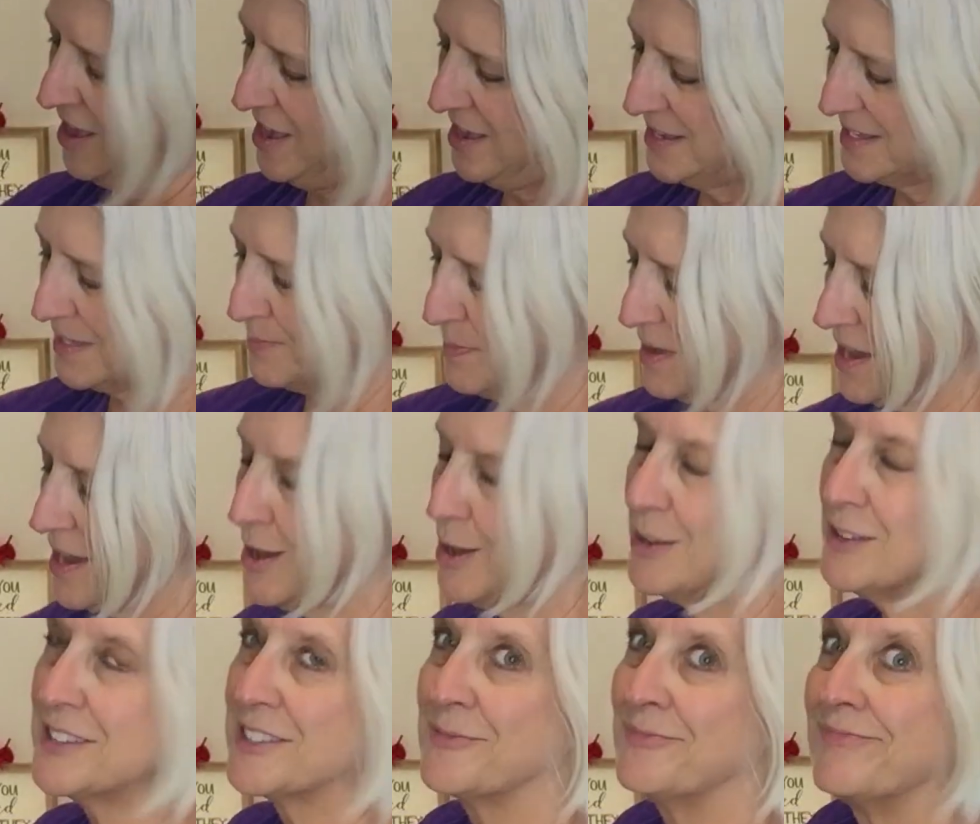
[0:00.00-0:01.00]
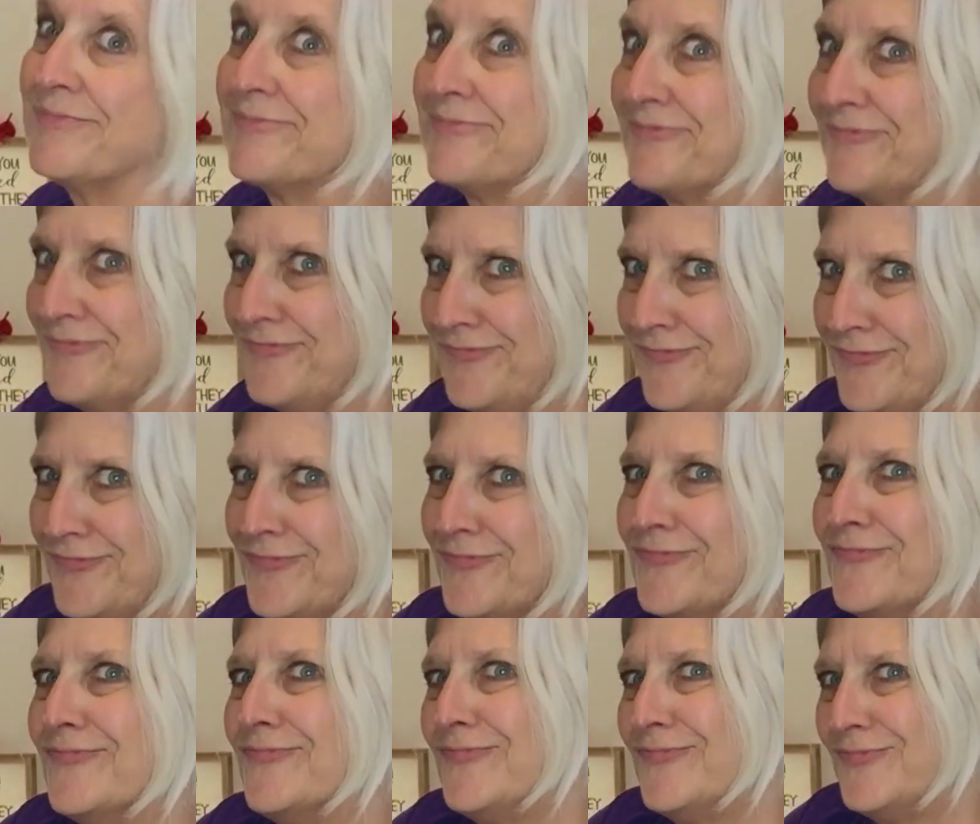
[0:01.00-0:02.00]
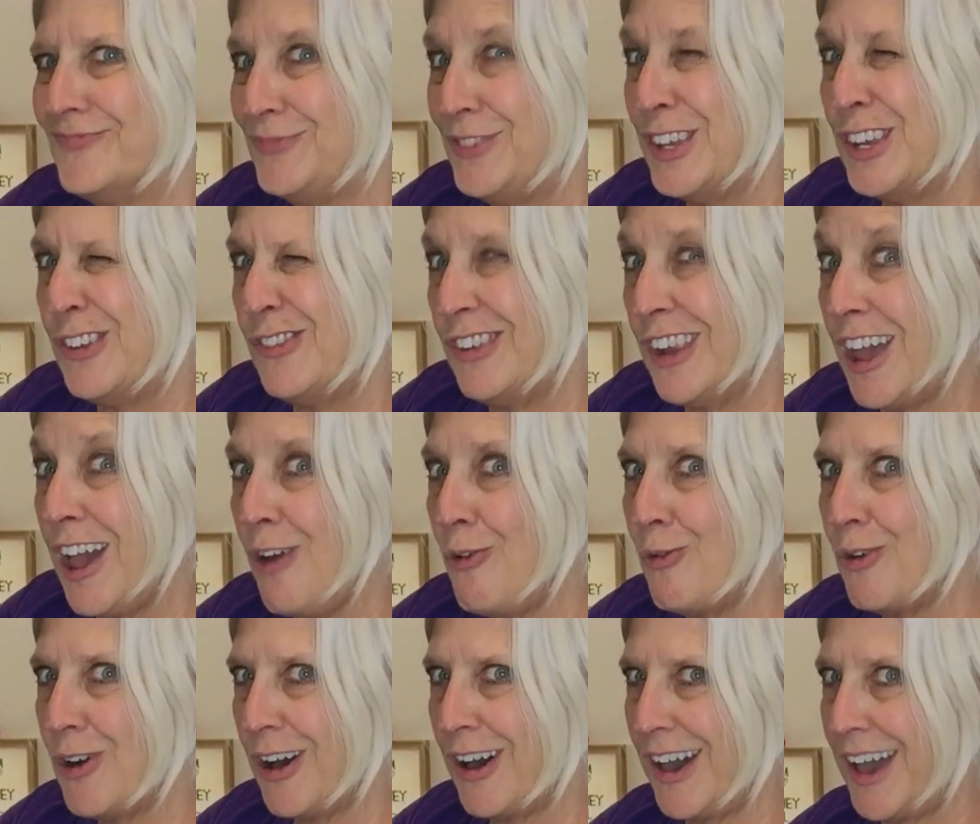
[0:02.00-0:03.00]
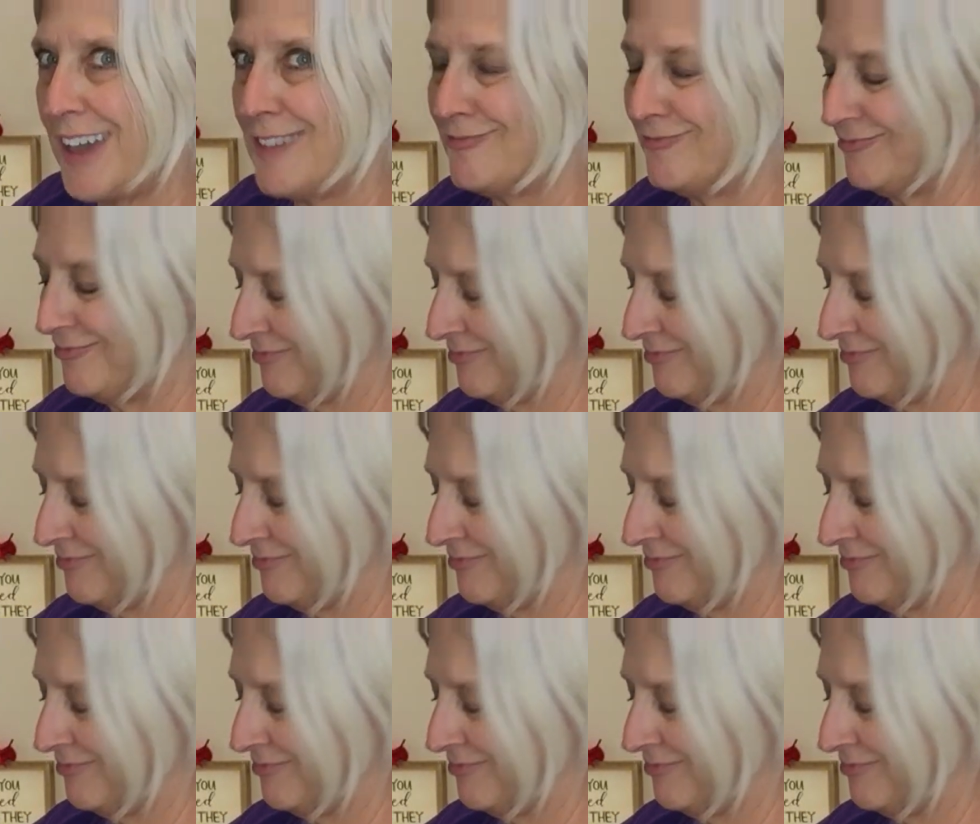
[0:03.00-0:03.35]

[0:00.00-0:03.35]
smells, you know what?